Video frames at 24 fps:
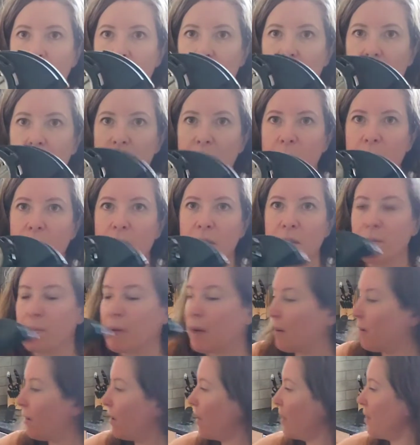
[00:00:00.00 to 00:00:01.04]
lets me
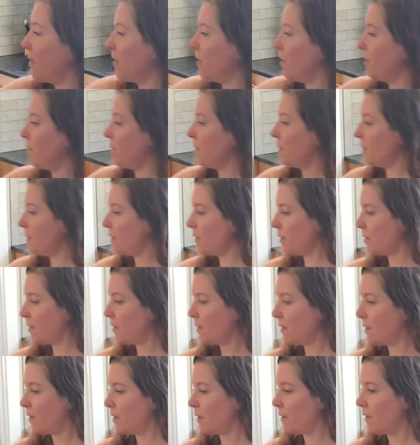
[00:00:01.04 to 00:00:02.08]
spiralize noodles.
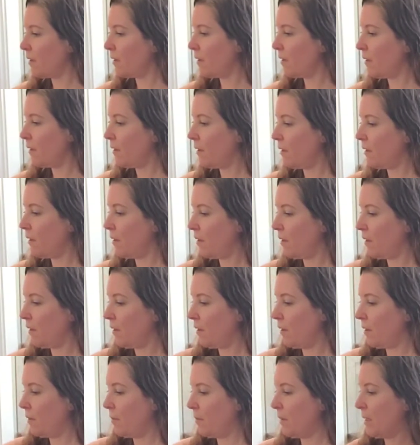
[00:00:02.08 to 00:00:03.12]

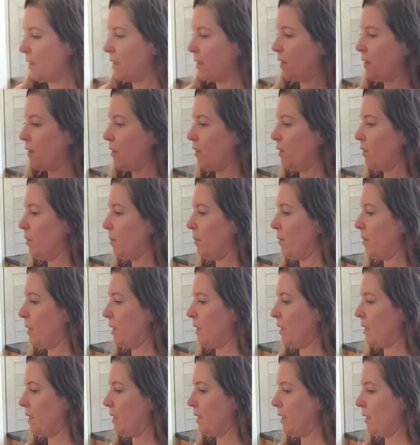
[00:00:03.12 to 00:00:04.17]
Makes it super
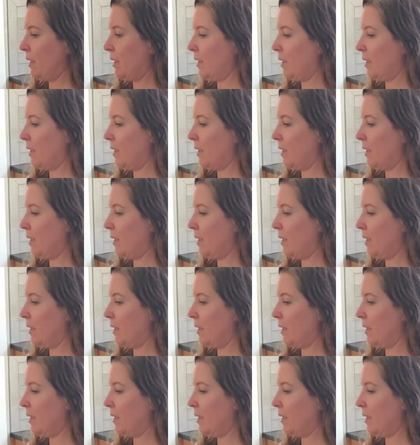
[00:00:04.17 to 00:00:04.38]
easy.